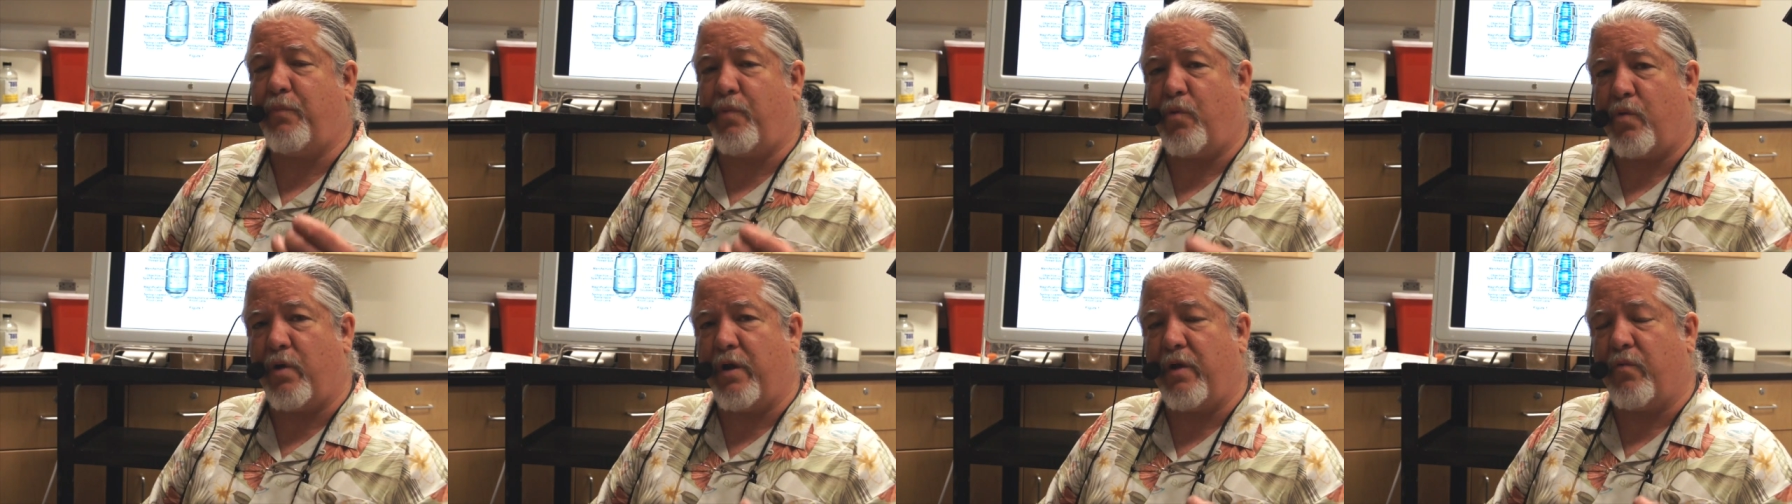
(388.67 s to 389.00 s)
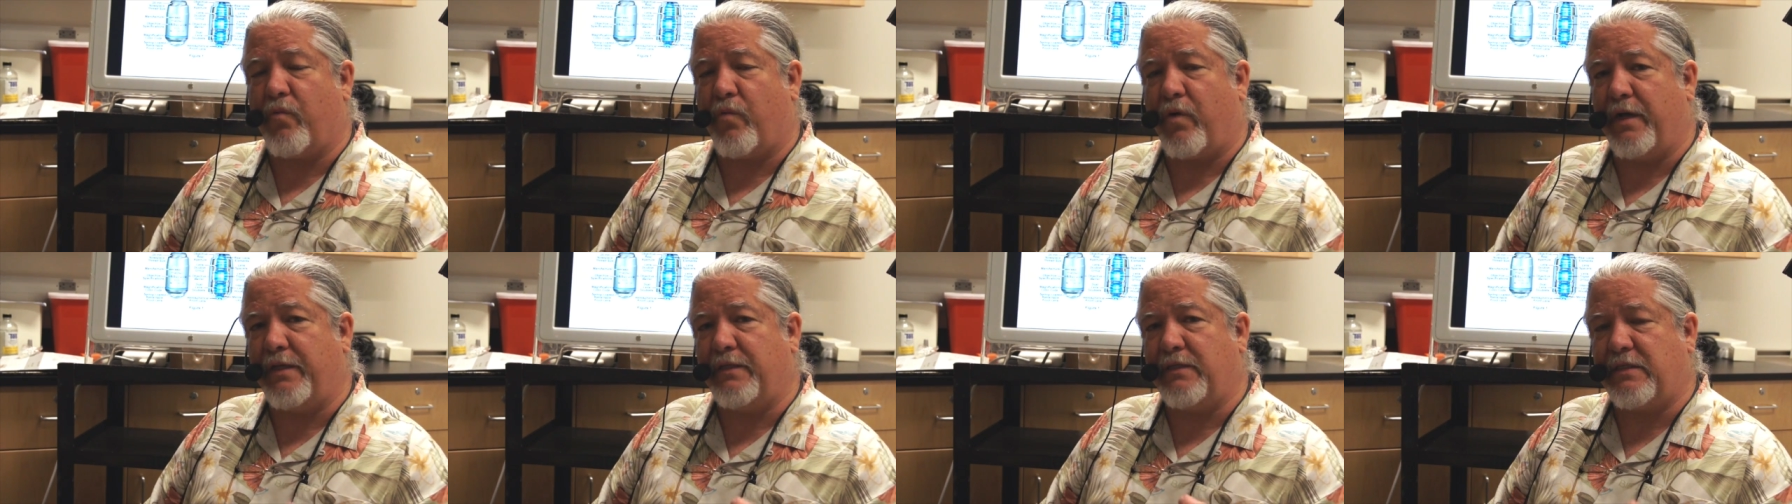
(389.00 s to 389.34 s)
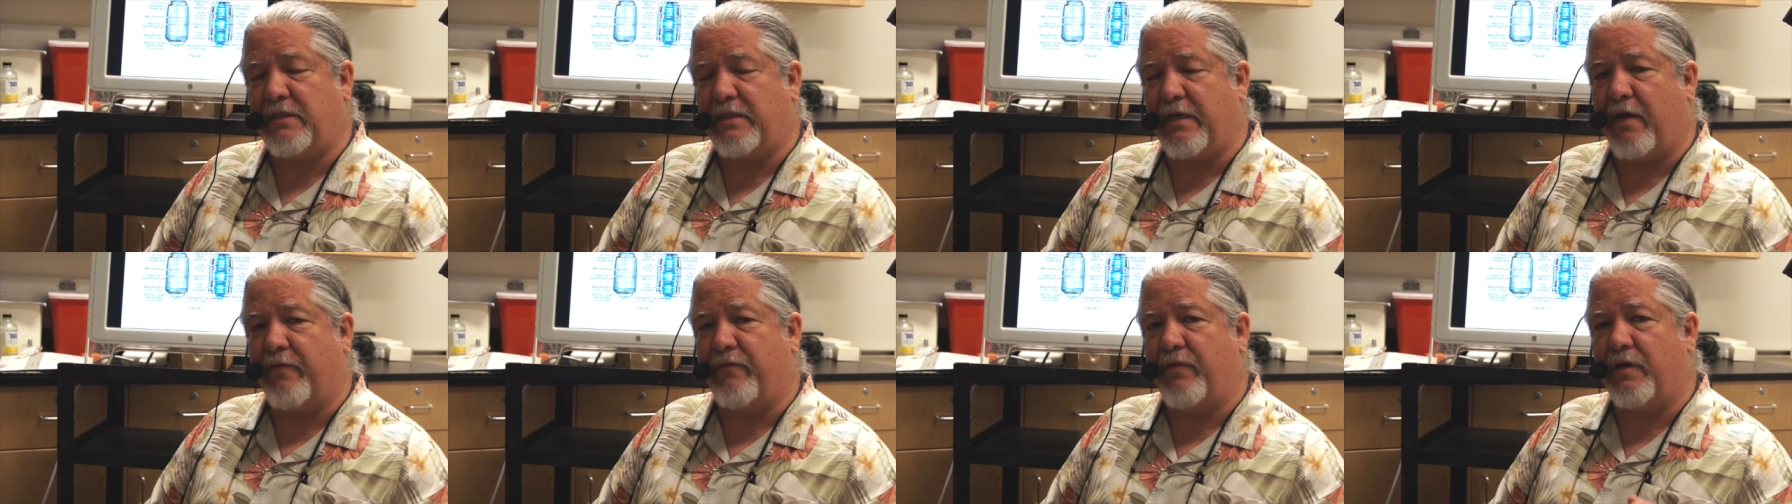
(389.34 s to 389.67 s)

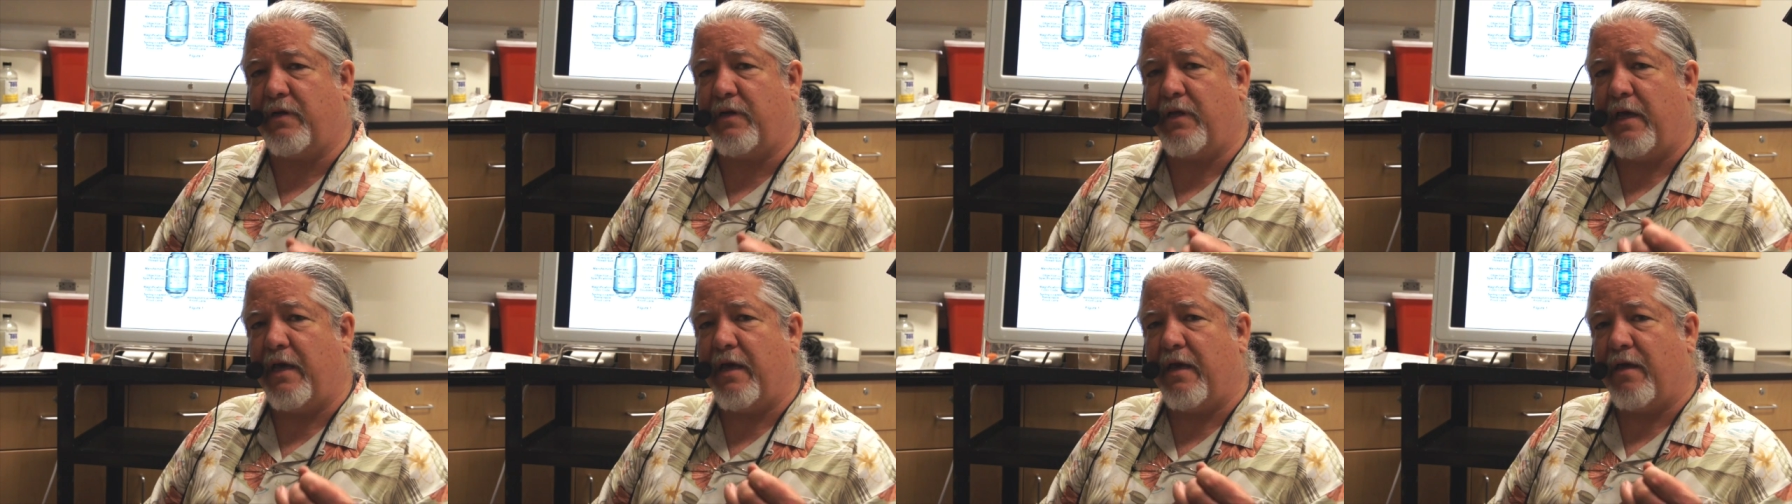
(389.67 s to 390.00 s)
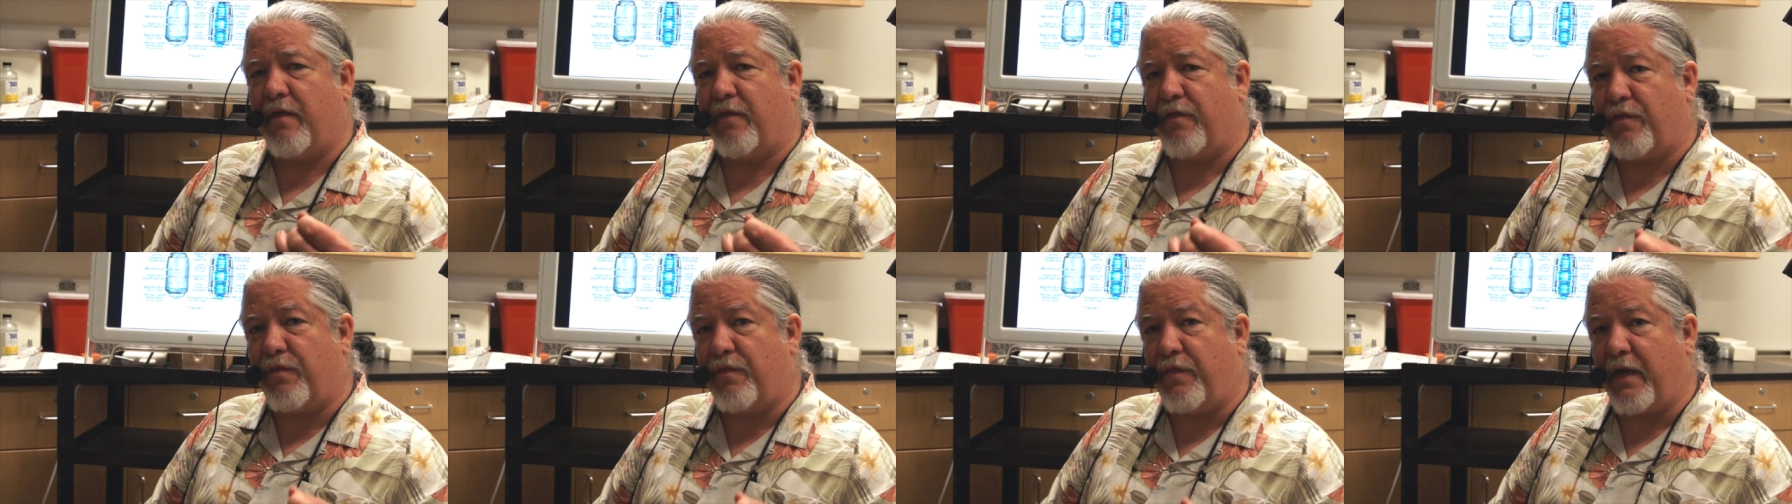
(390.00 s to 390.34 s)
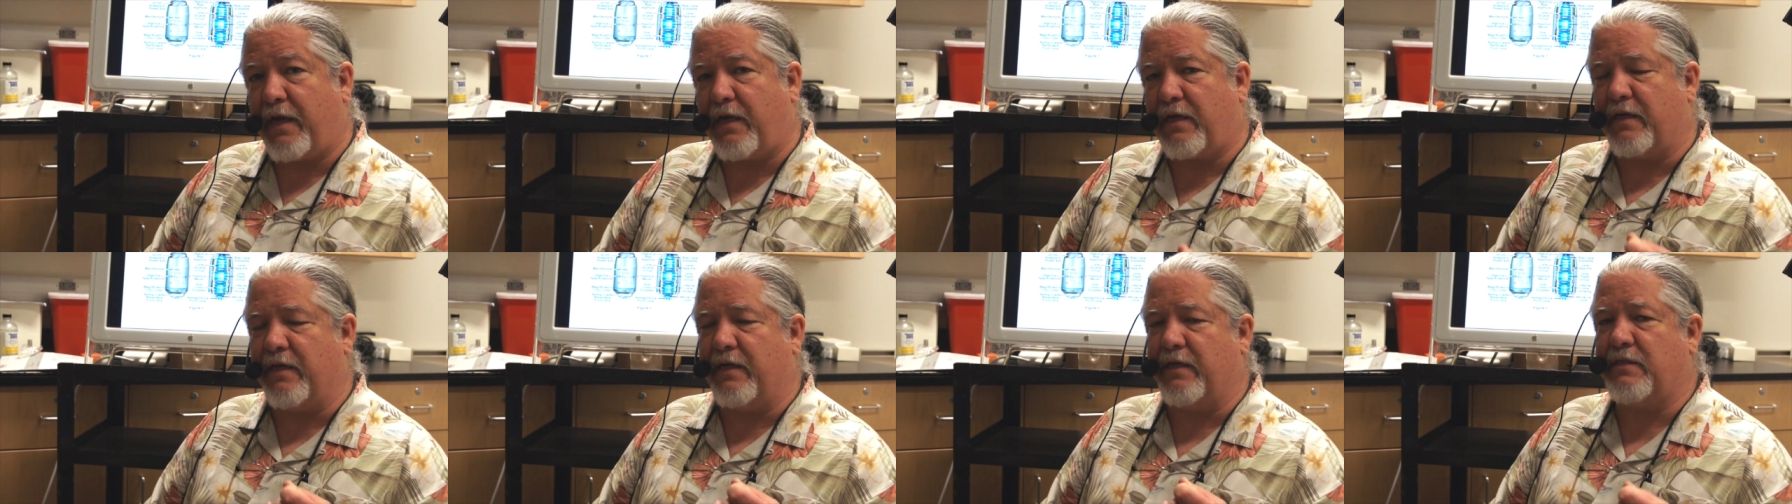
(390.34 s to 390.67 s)
0.17
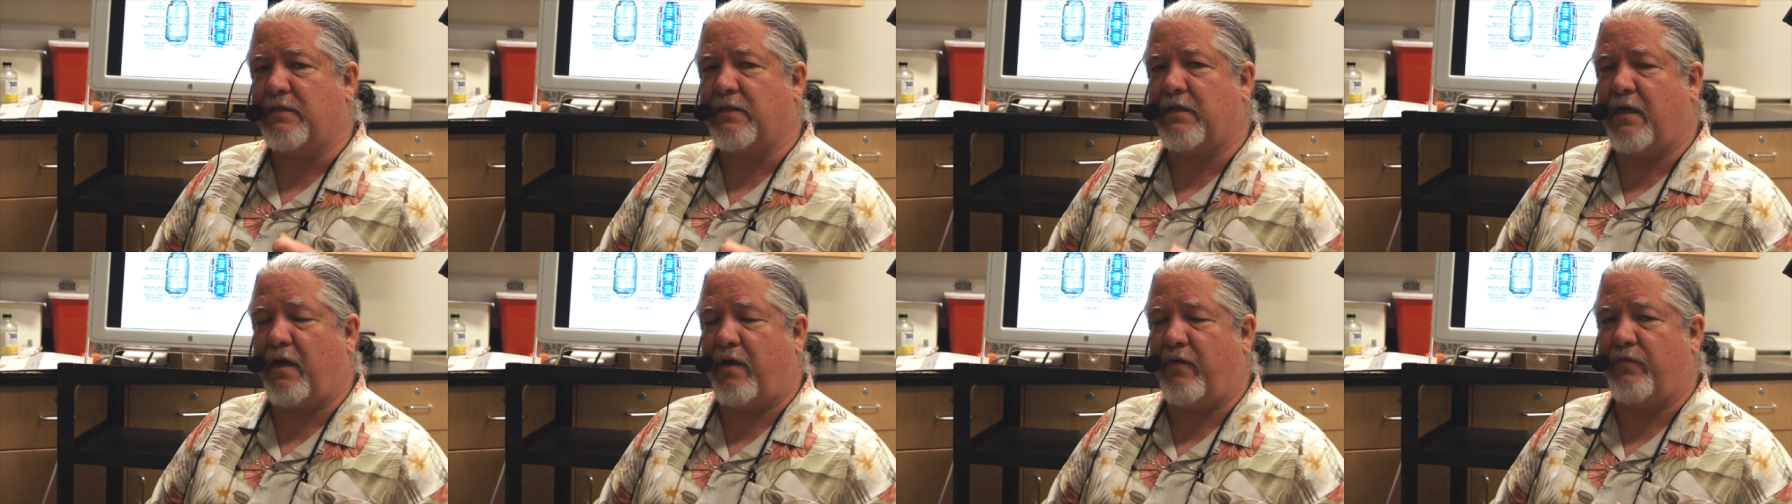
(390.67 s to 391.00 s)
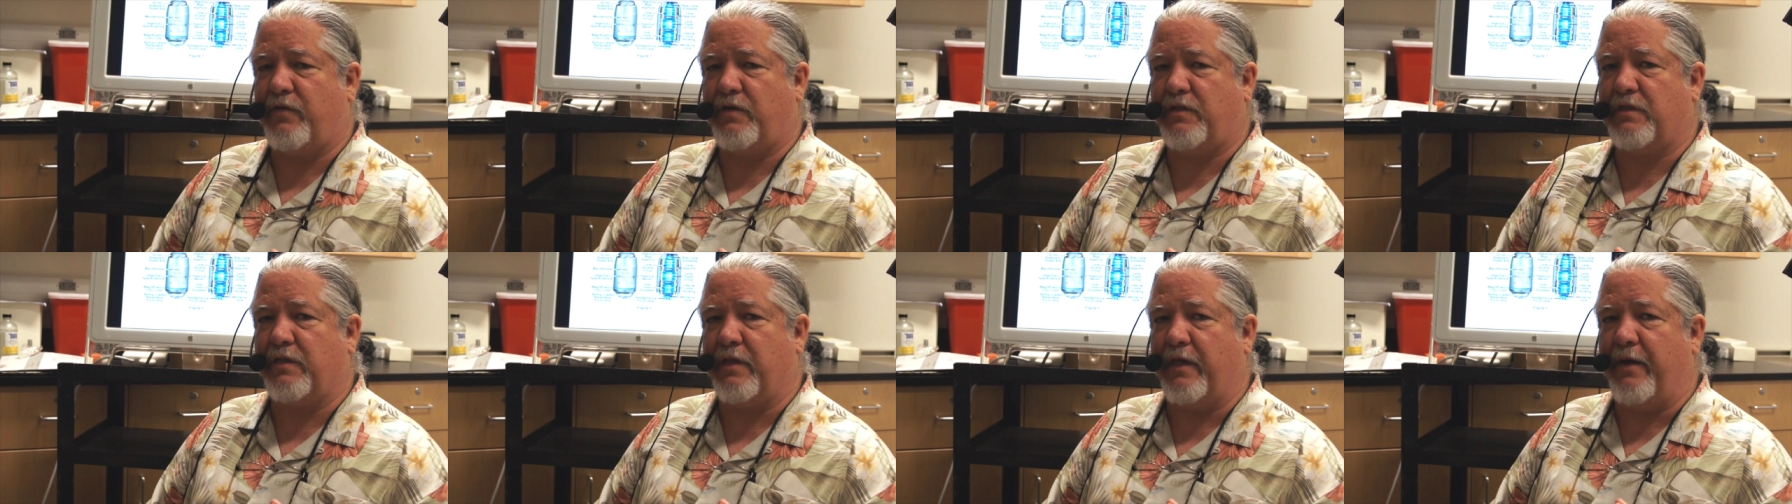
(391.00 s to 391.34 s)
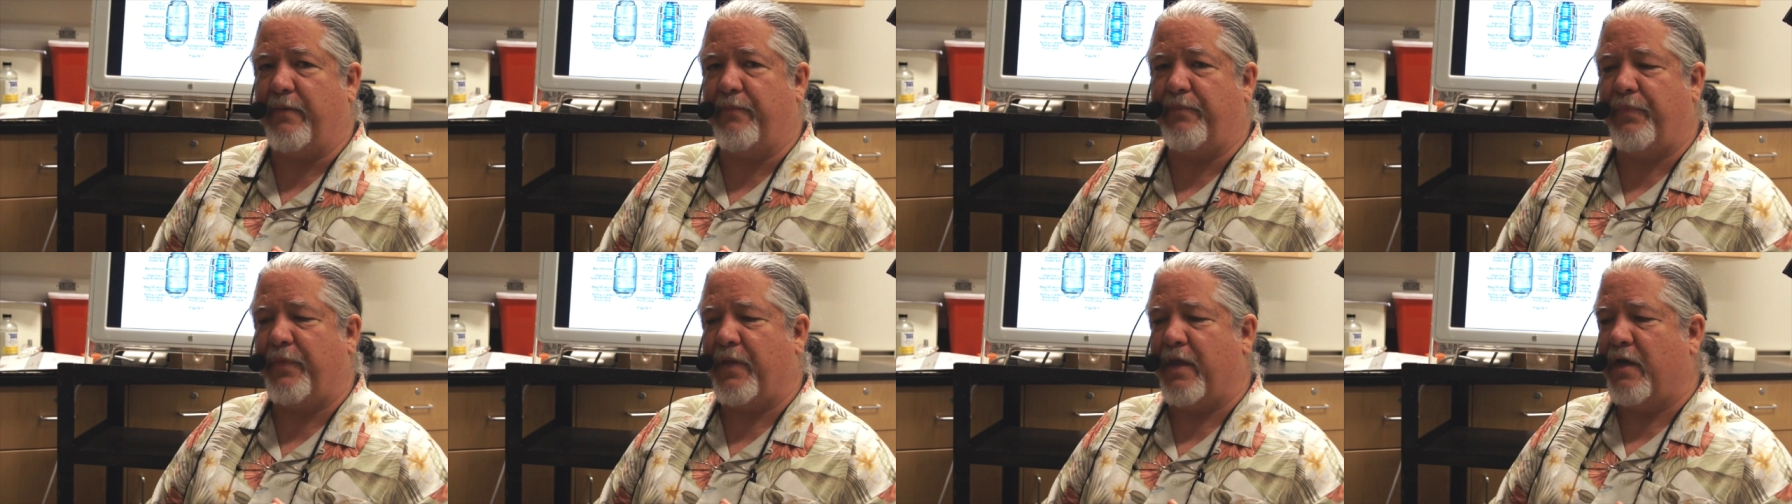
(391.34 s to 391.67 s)
thickness cover
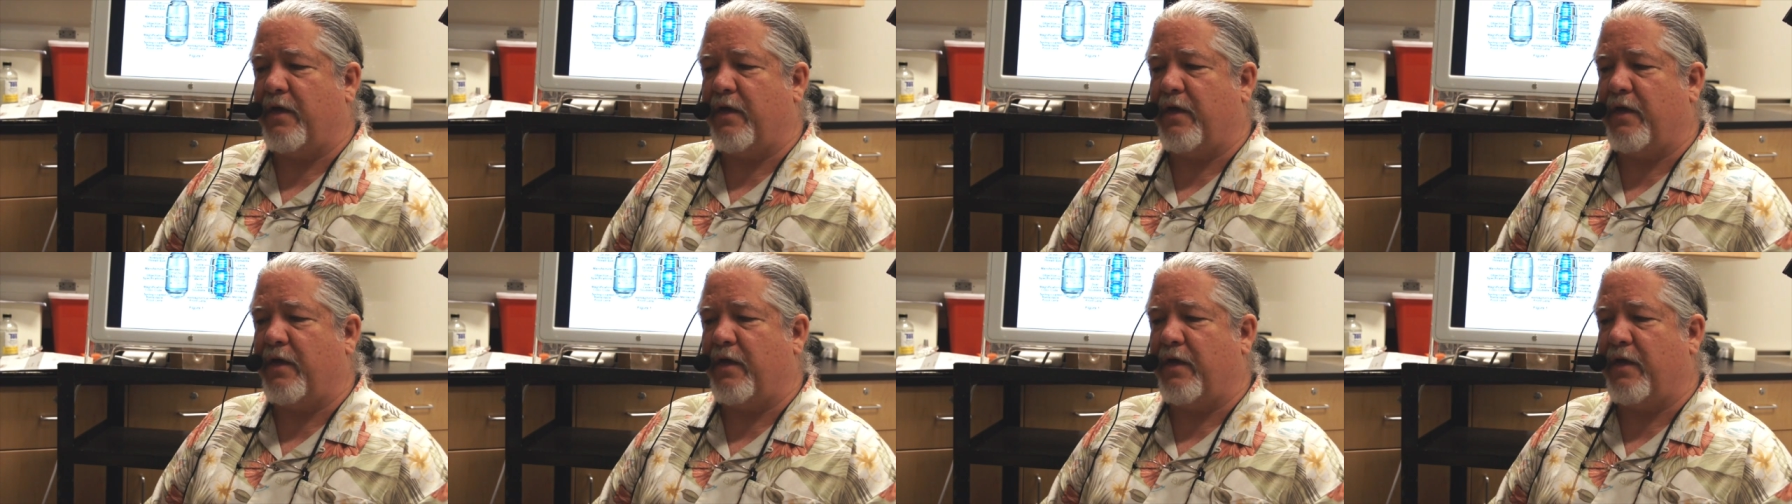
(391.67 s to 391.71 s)
slip.